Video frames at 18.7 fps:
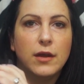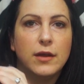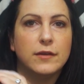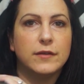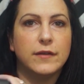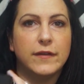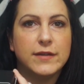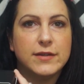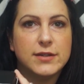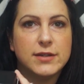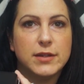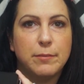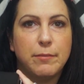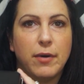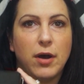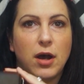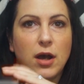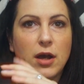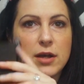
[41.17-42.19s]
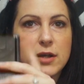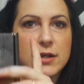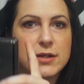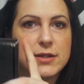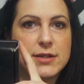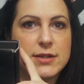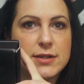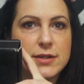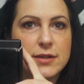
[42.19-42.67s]
So this is the
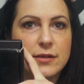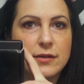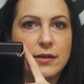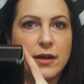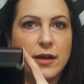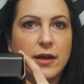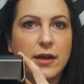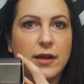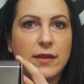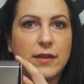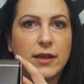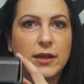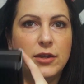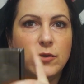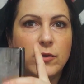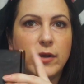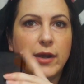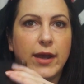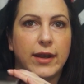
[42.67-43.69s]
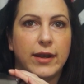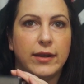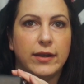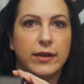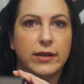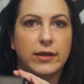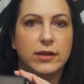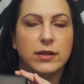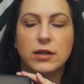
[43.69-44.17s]
box that you get it
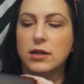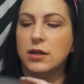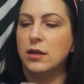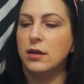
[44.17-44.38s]
in.